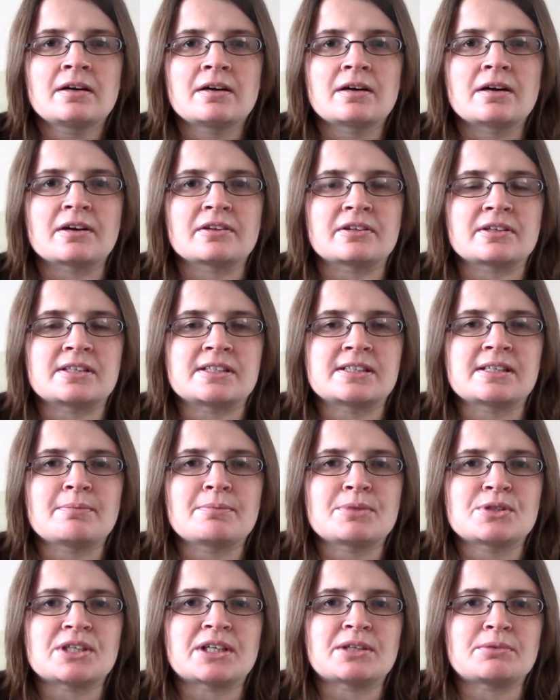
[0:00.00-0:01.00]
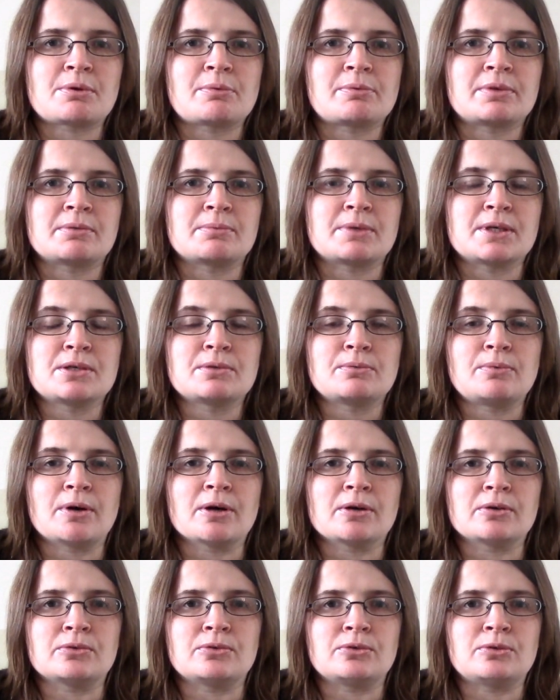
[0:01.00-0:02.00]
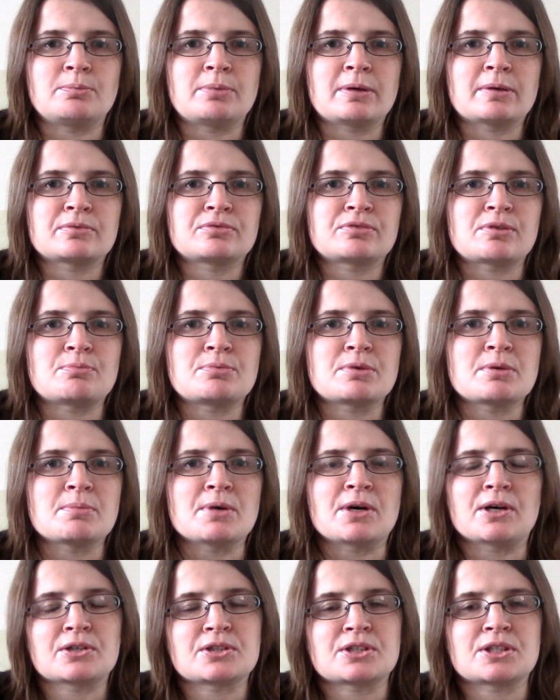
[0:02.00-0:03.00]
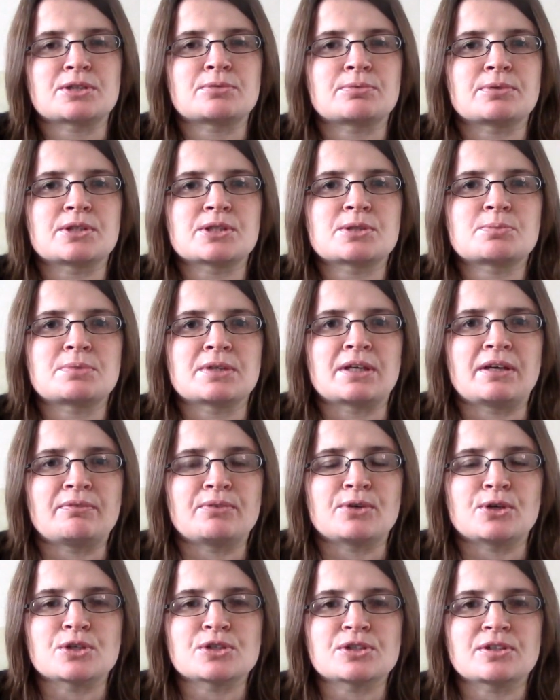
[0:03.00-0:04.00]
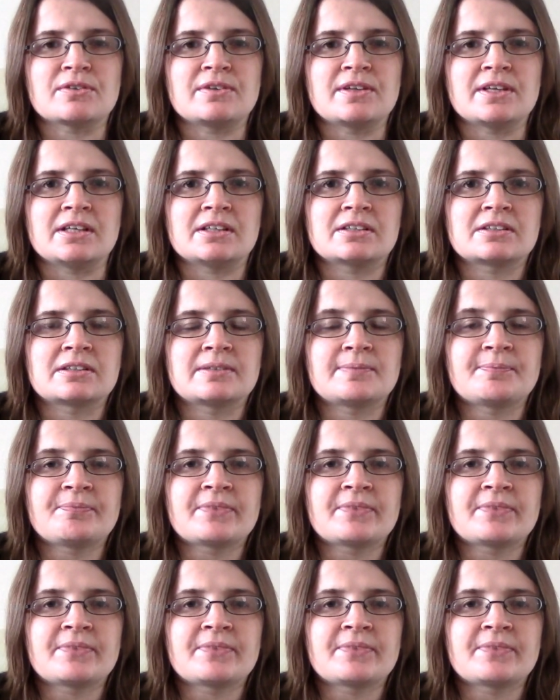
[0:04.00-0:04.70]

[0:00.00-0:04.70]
either December, January with a winter one, or perhaps February, Marchish with the spring version of this.